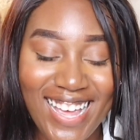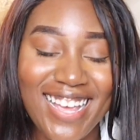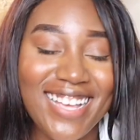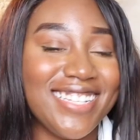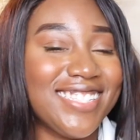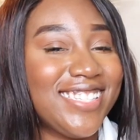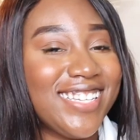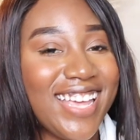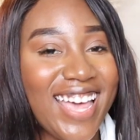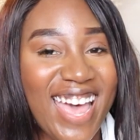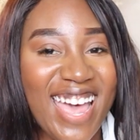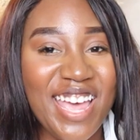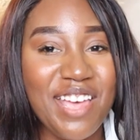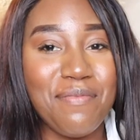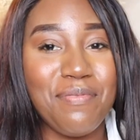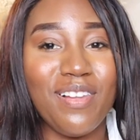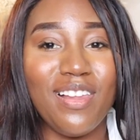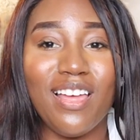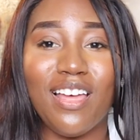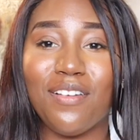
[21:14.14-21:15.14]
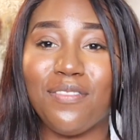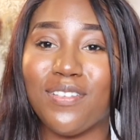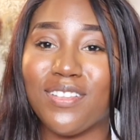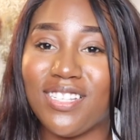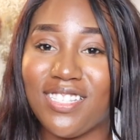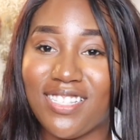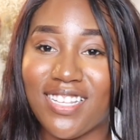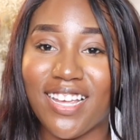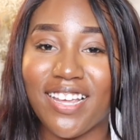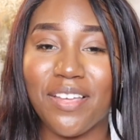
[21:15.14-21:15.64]
is the game plan for
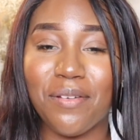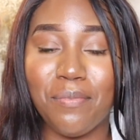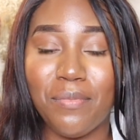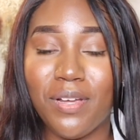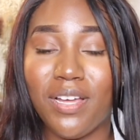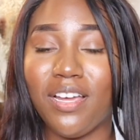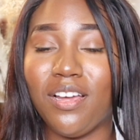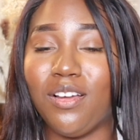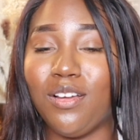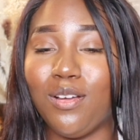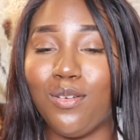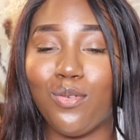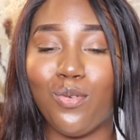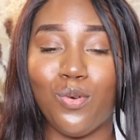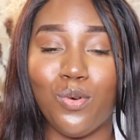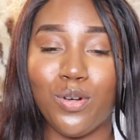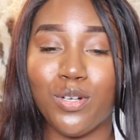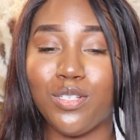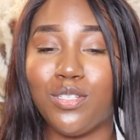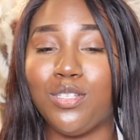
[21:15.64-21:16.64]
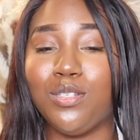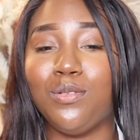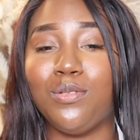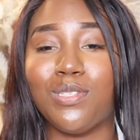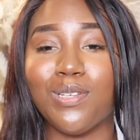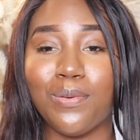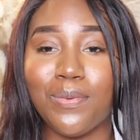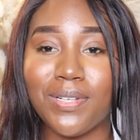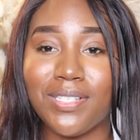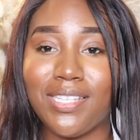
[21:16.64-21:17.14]
the second month of quarter two?
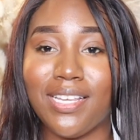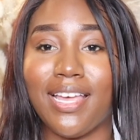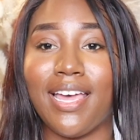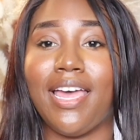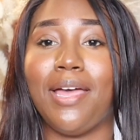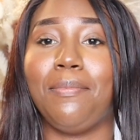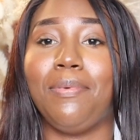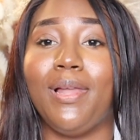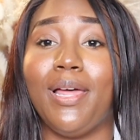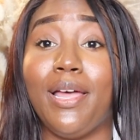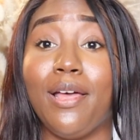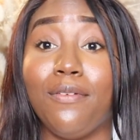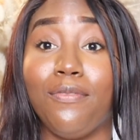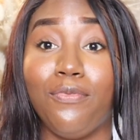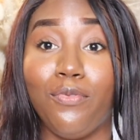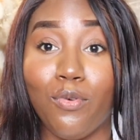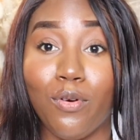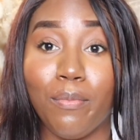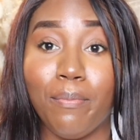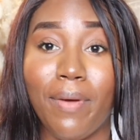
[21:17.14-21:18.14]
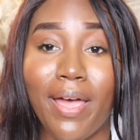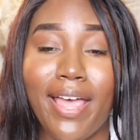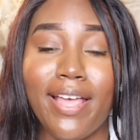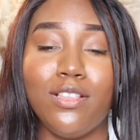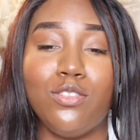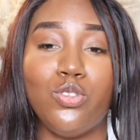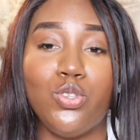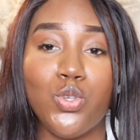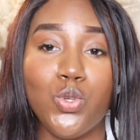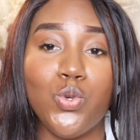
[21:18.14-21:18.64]
So, what's the game plan for
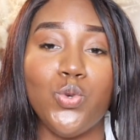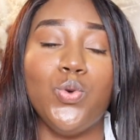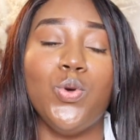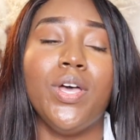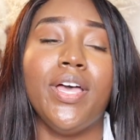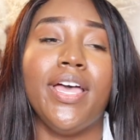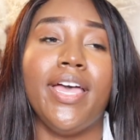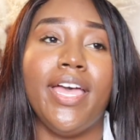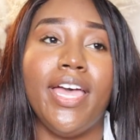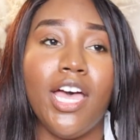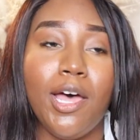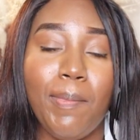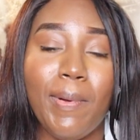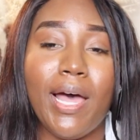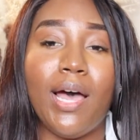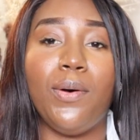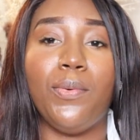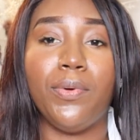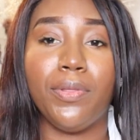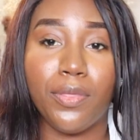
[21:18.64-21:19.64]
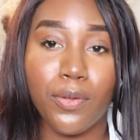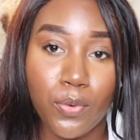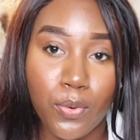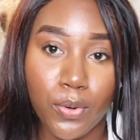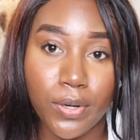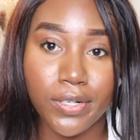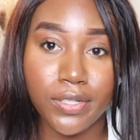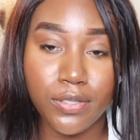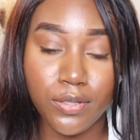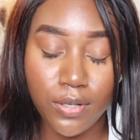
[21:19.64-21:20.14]
May to help out with the
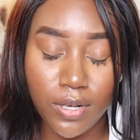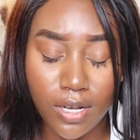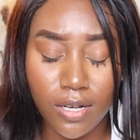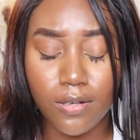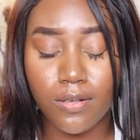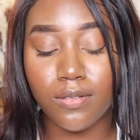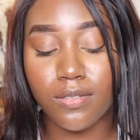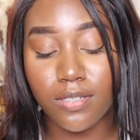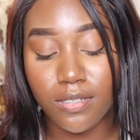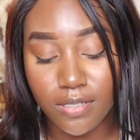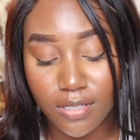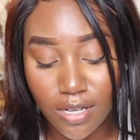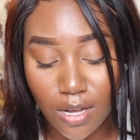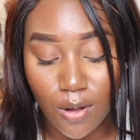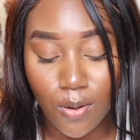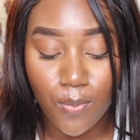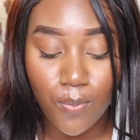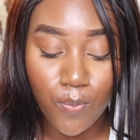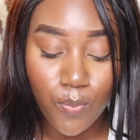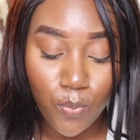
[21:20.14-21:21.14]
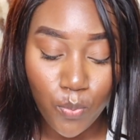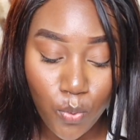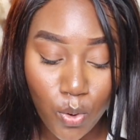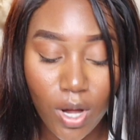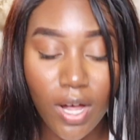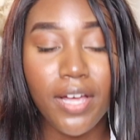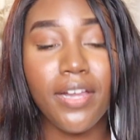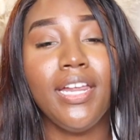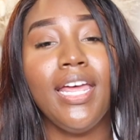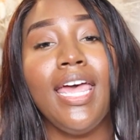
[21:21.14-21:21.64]
quarter two goals? So,
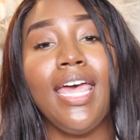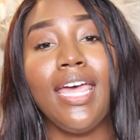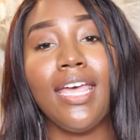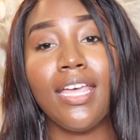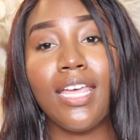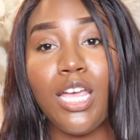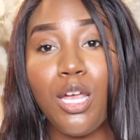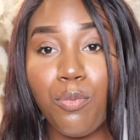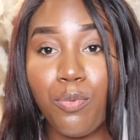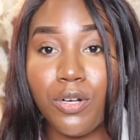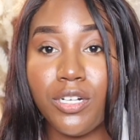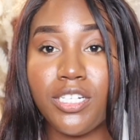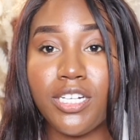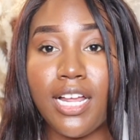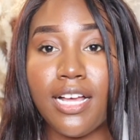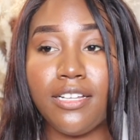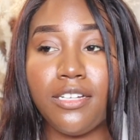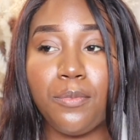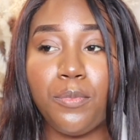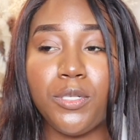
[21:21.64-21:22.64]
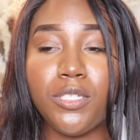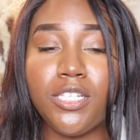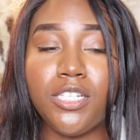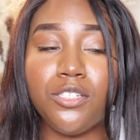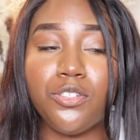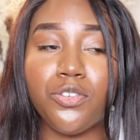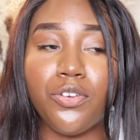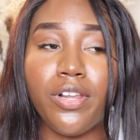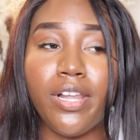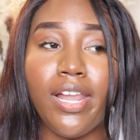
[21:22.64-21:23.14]
one, keep reaching out to
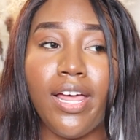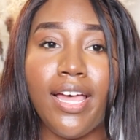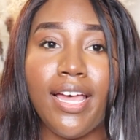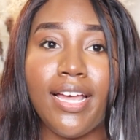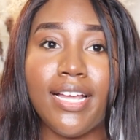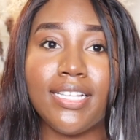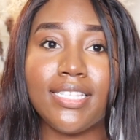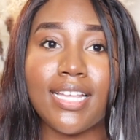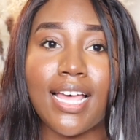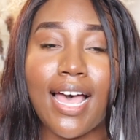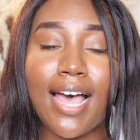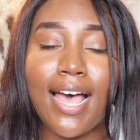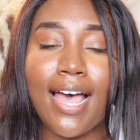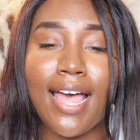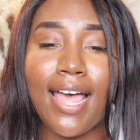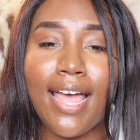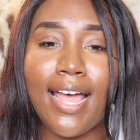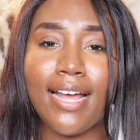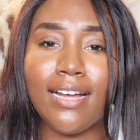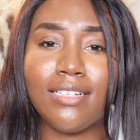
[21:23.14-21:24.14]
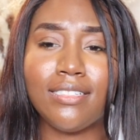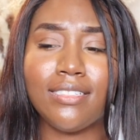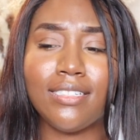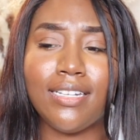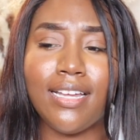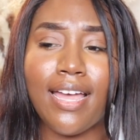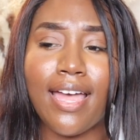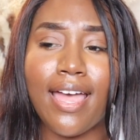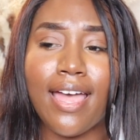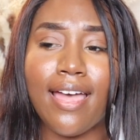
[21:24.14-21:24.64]
potential clients. I
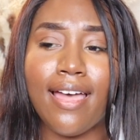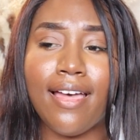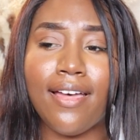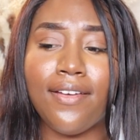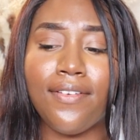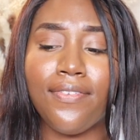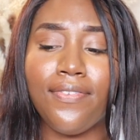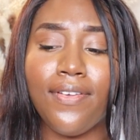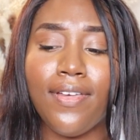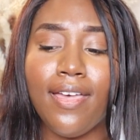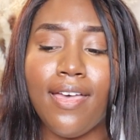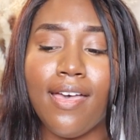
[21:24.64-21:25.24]
actually have